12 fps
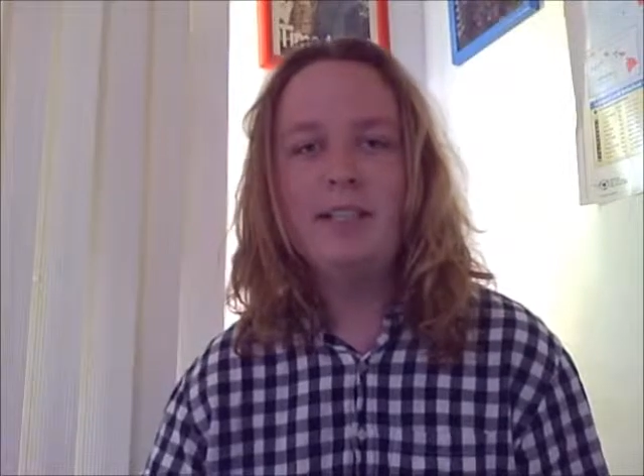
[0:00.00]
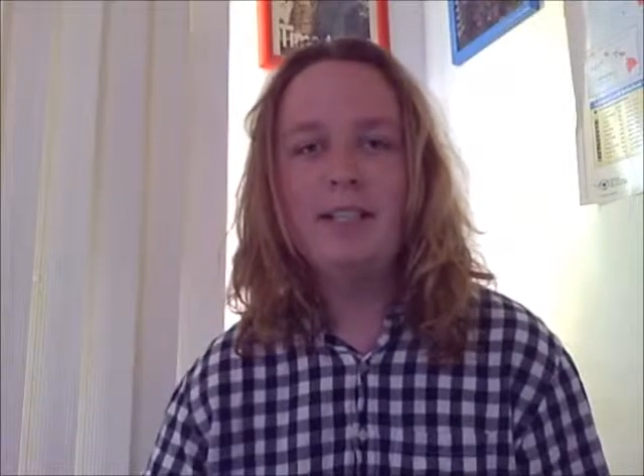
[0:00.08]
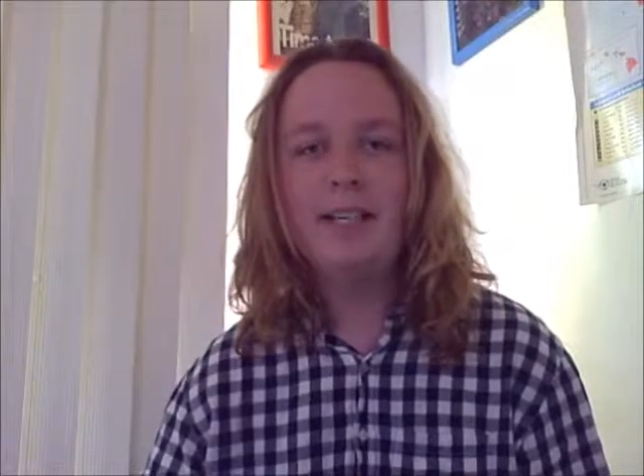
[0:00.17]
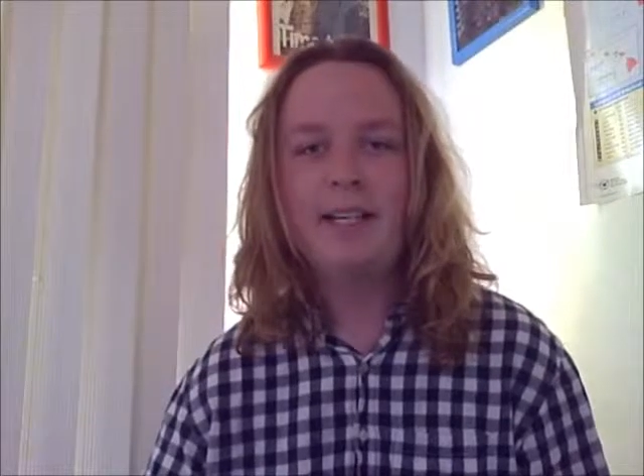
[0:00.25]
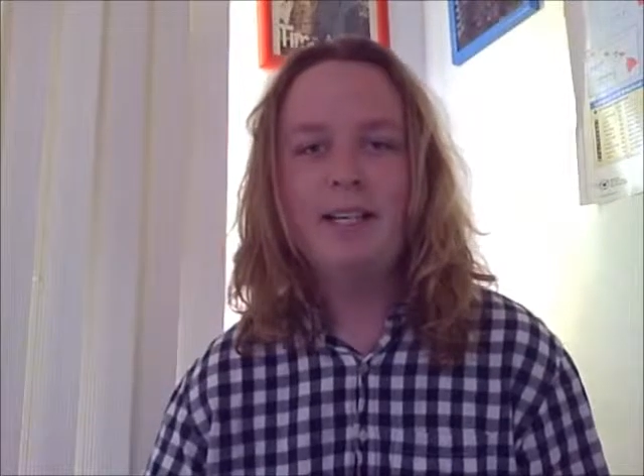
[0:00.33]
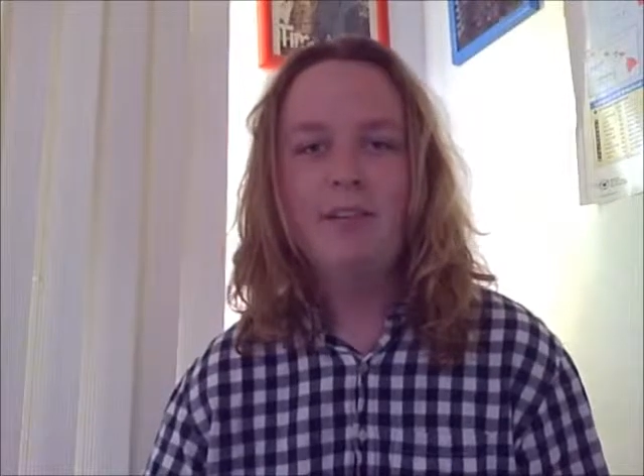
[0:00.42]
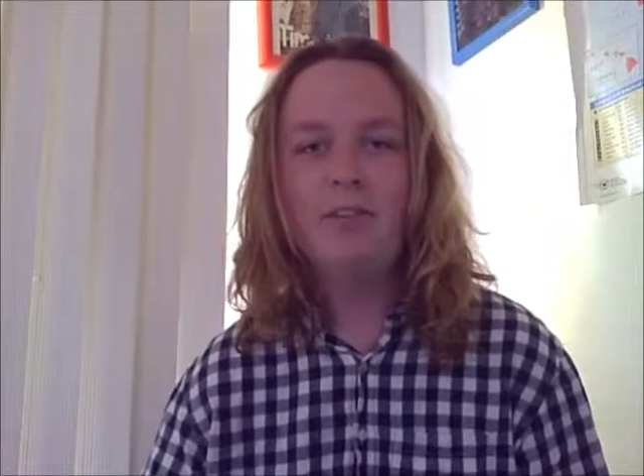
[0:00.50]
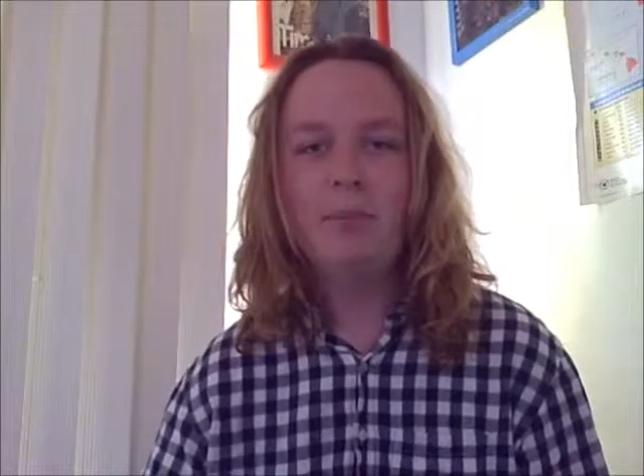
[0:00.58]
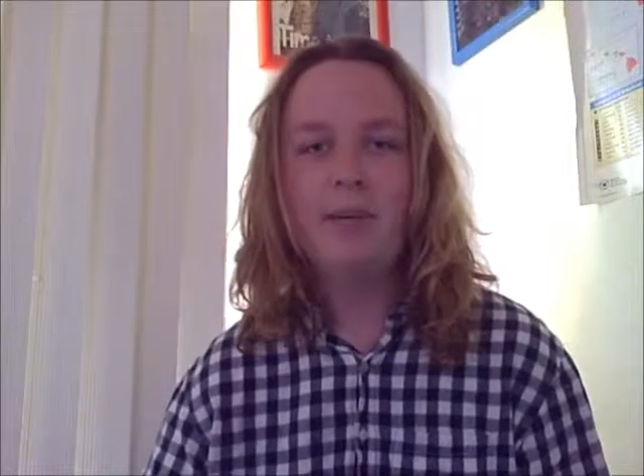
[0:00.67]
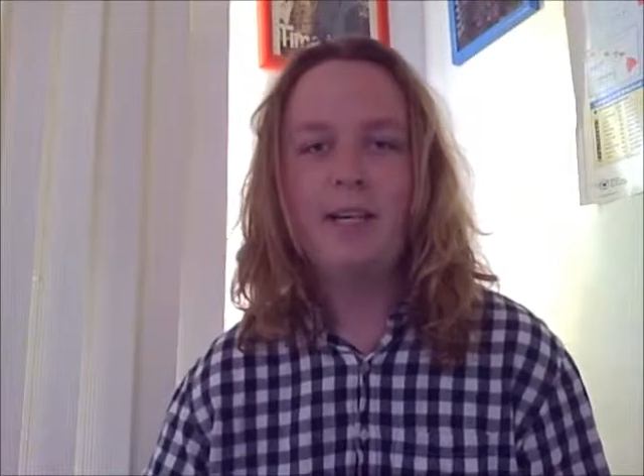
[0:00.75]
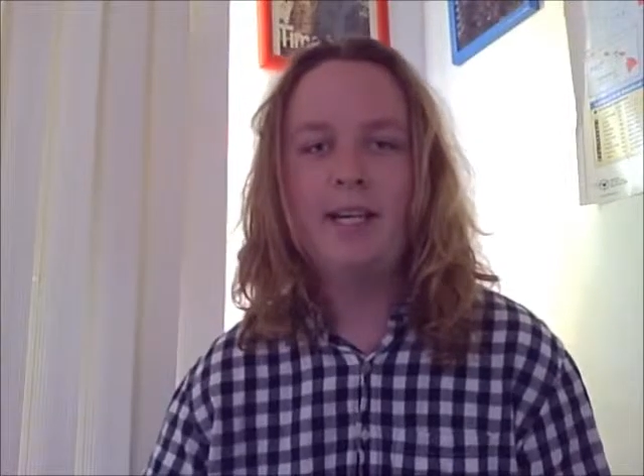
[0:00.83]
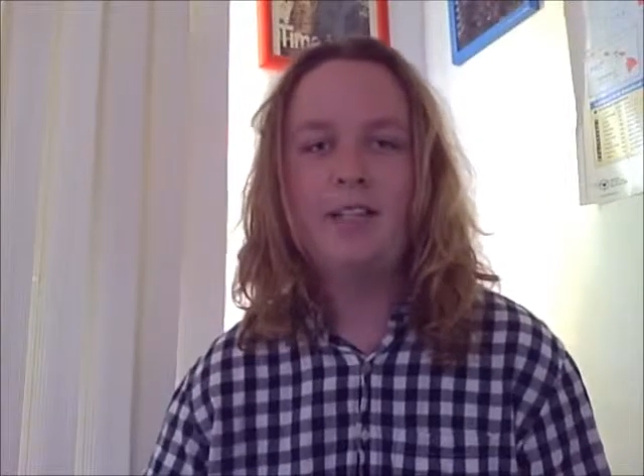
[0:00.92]
to the kids
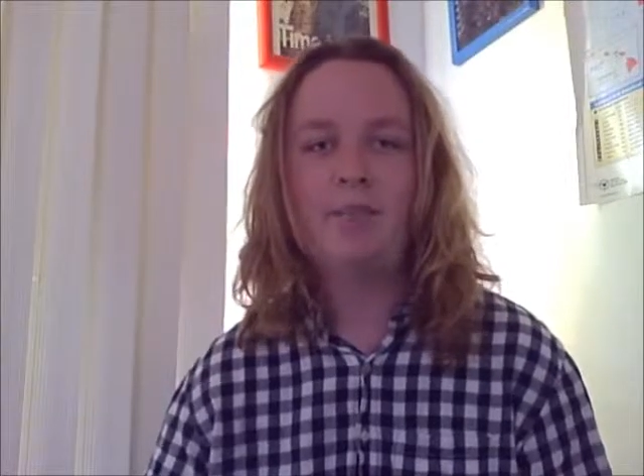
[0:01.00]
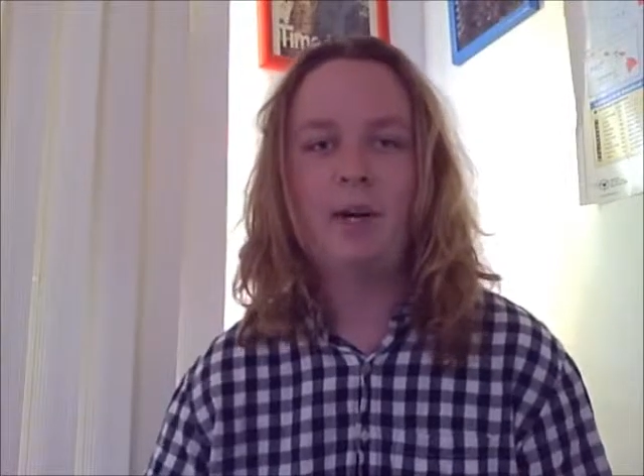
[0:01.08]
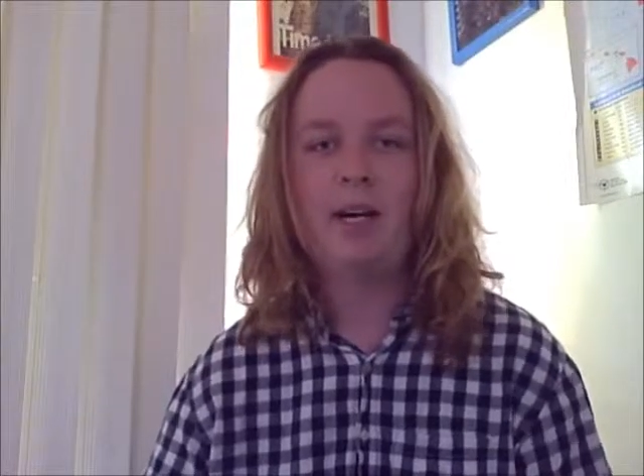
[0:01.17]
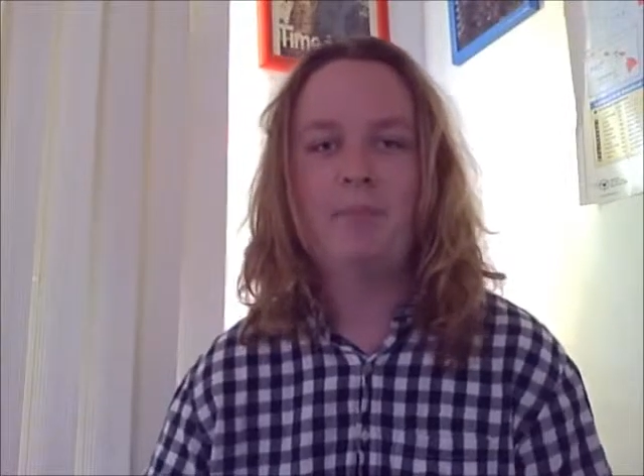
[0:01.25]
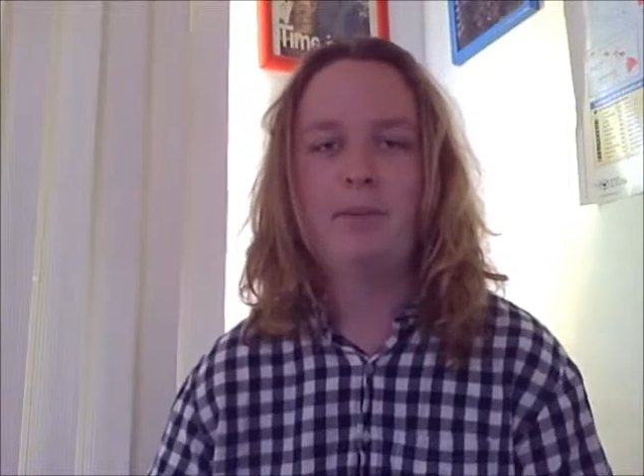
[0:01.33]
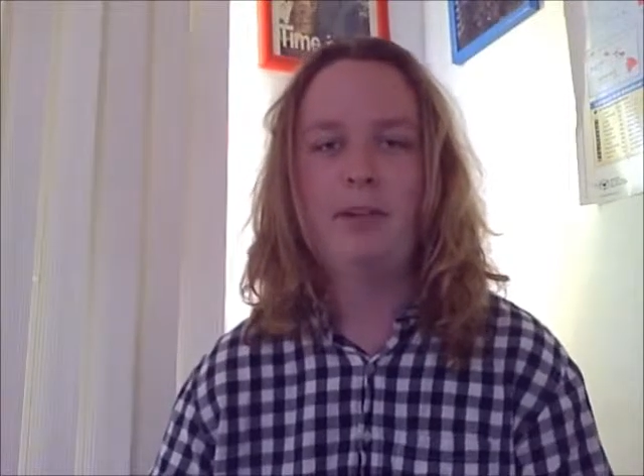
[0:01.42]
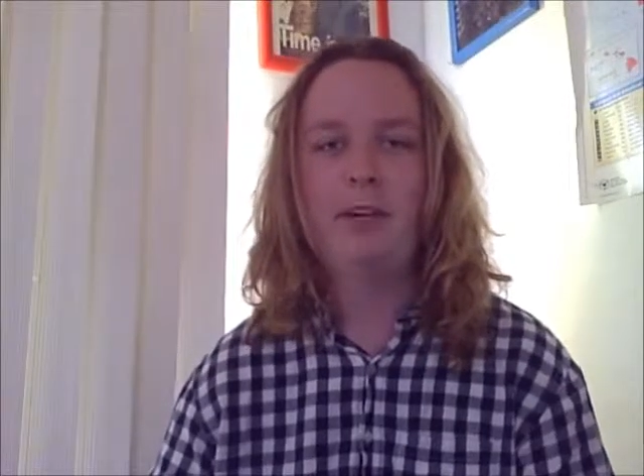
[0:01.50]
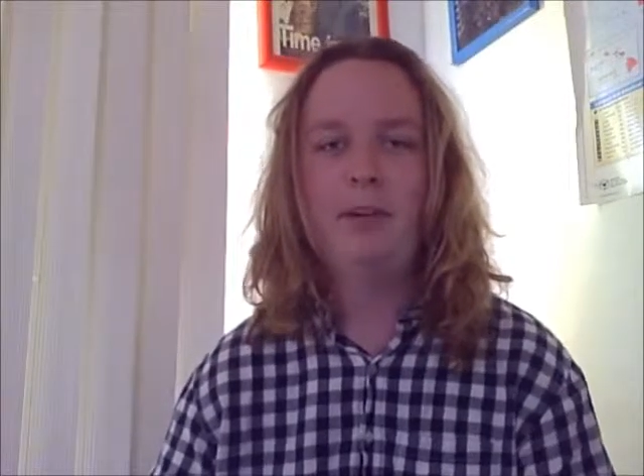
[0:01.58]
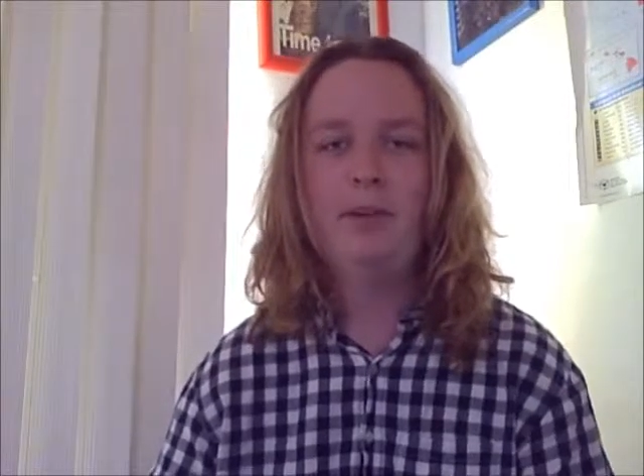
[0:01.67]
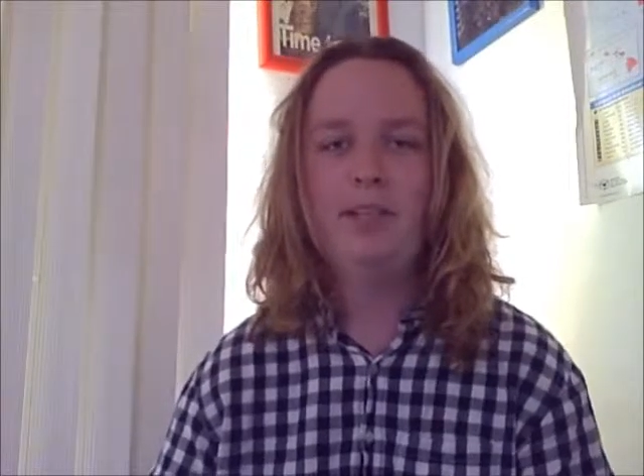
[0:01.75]
from Kids Bop, you know.